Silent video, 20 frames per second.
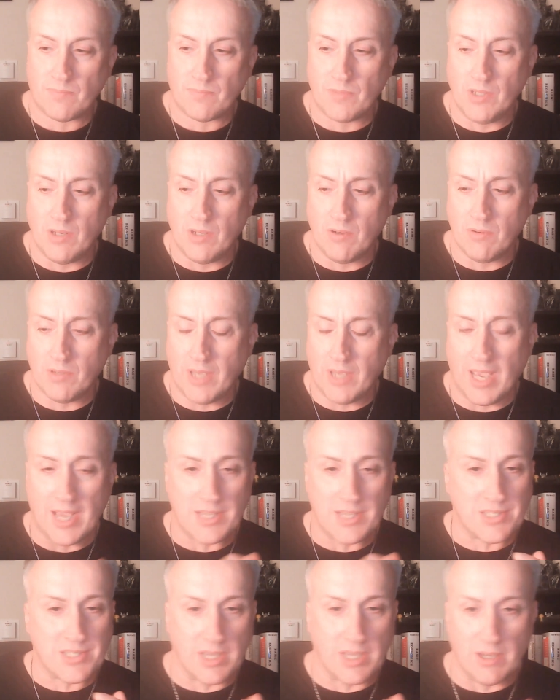you know,
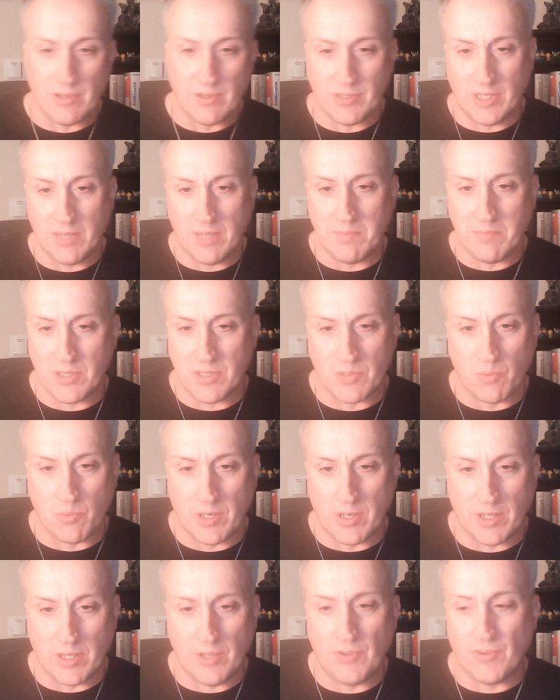casting out demons.
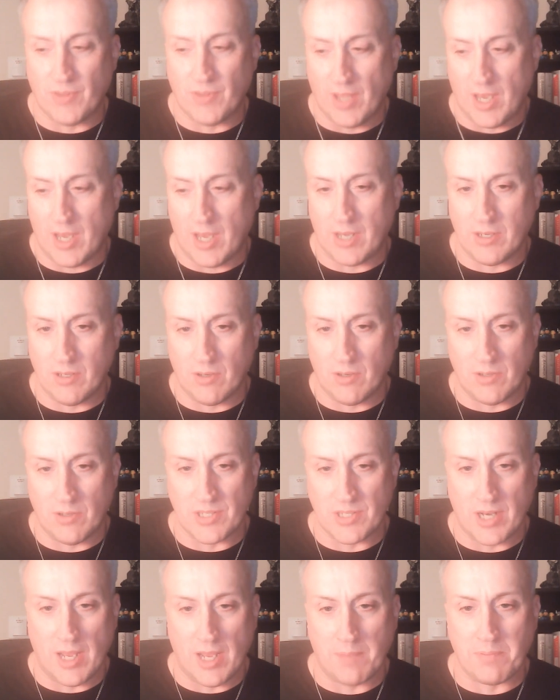What is that? You know, is
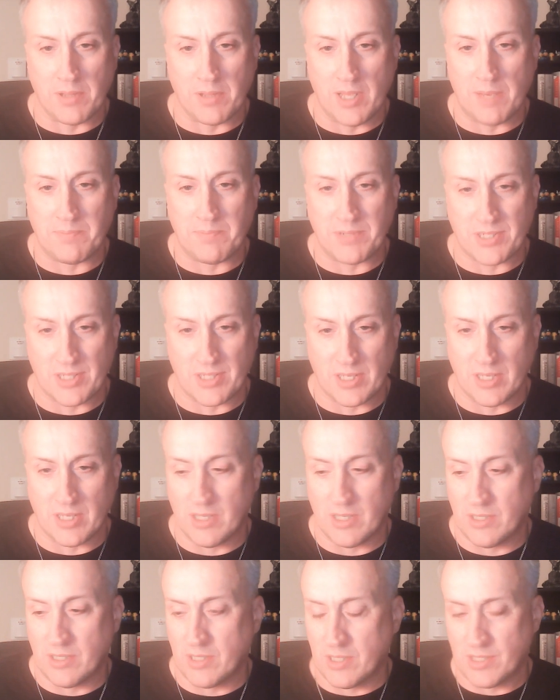it epilepsy?
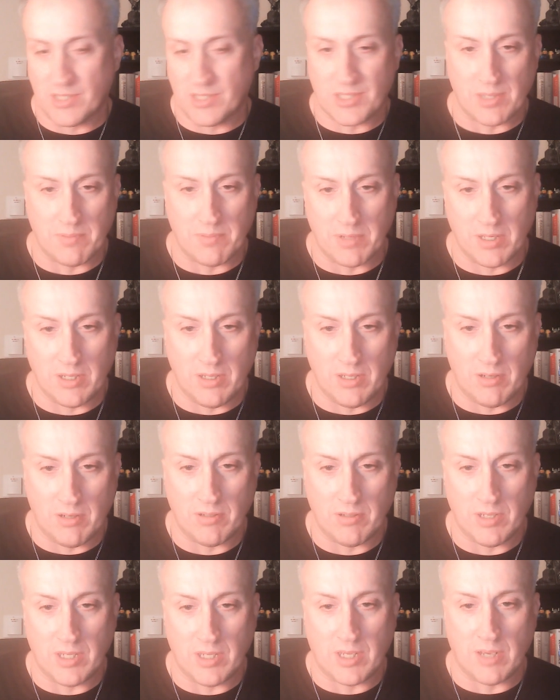And then somebody, you know,
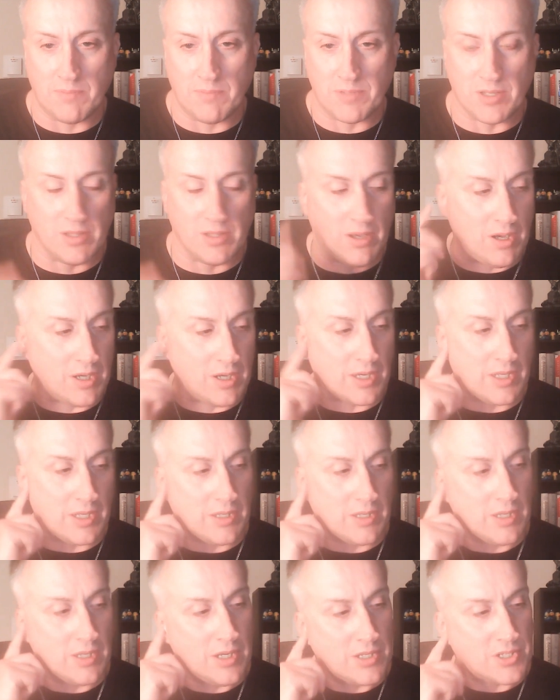he comes along
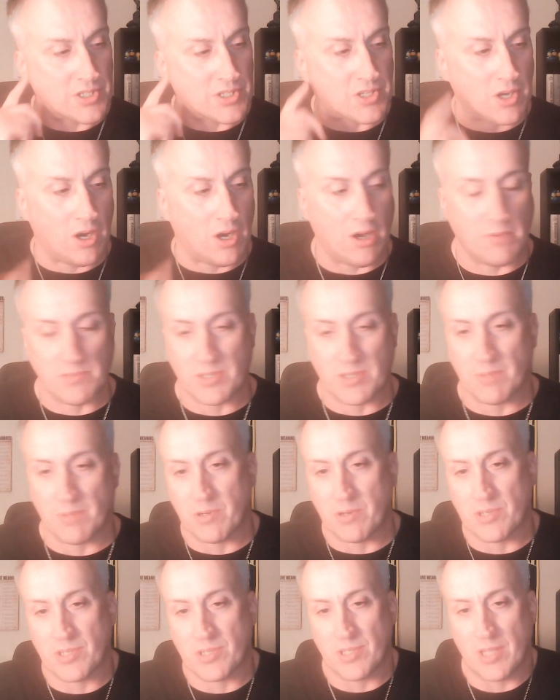and just calms the
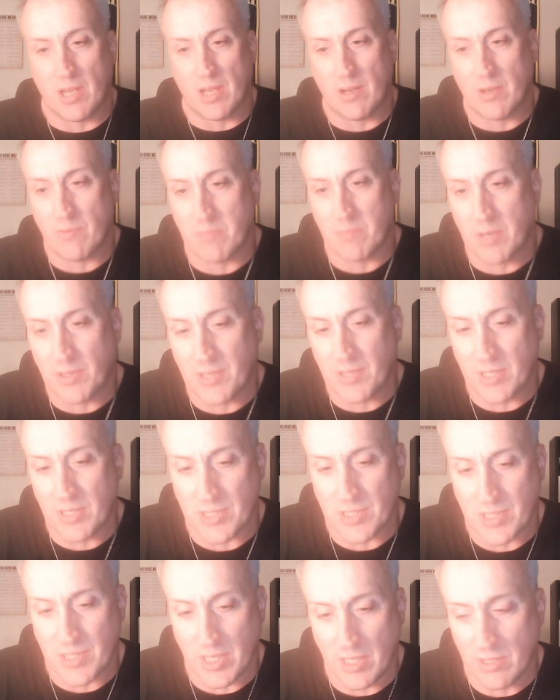person down. And everybody thinks
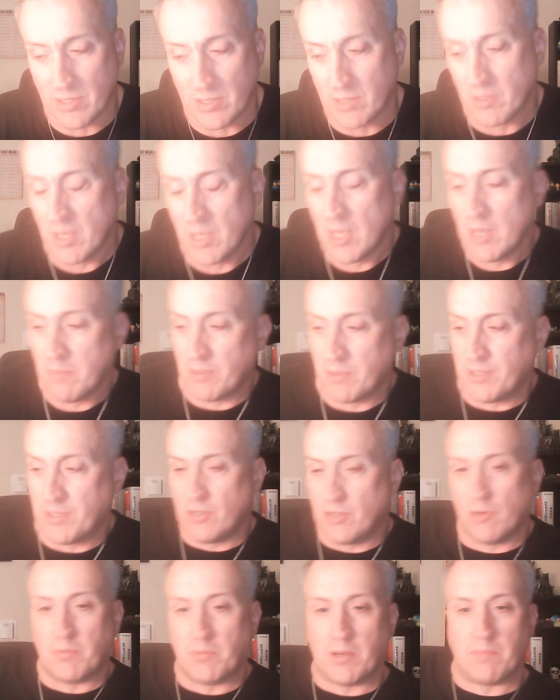it's healing, but
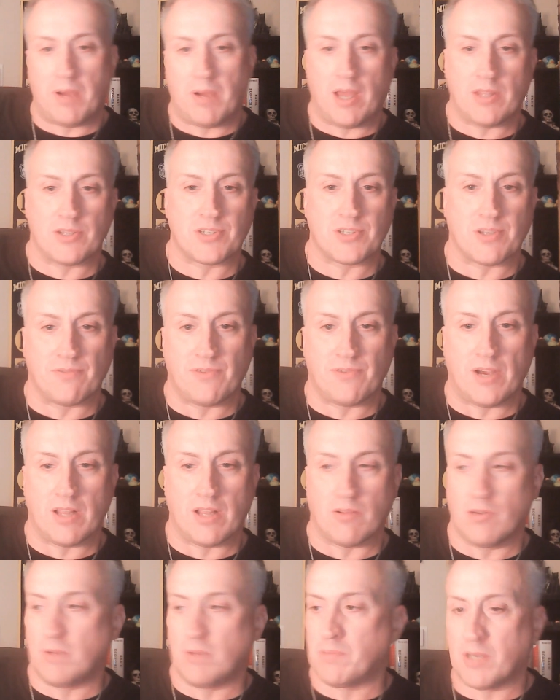then nobody bothers to
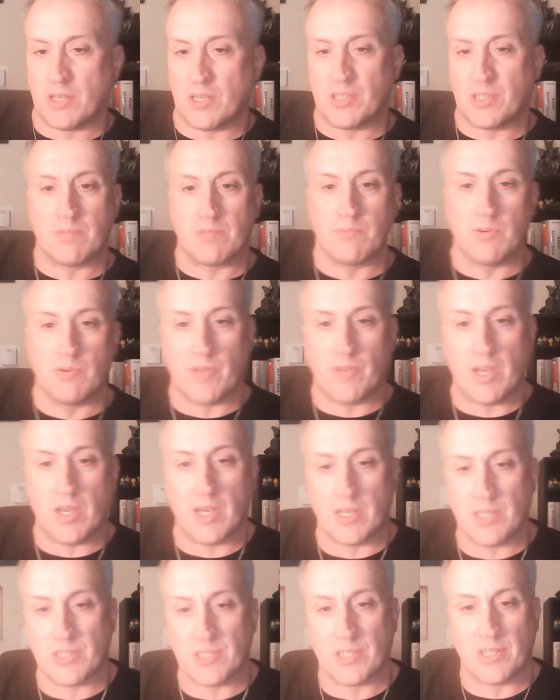follow up because he's moved
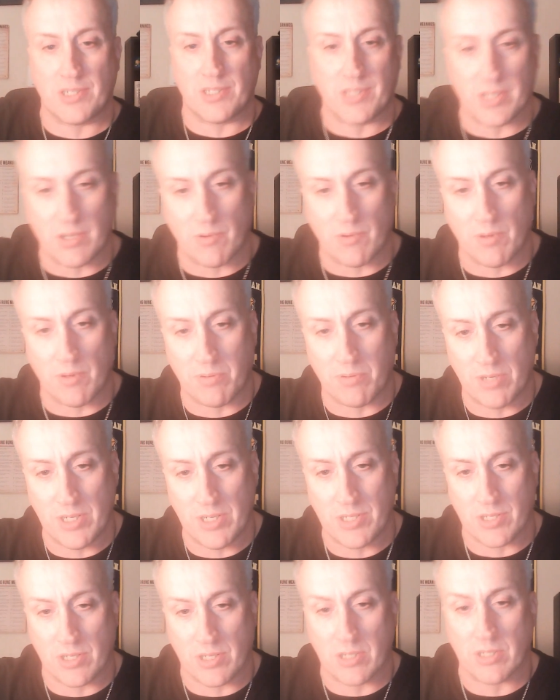on. He's an itinerant
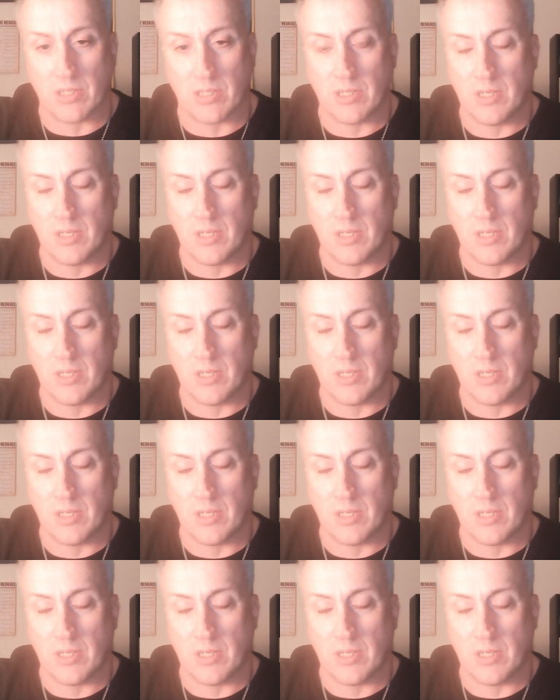preacher.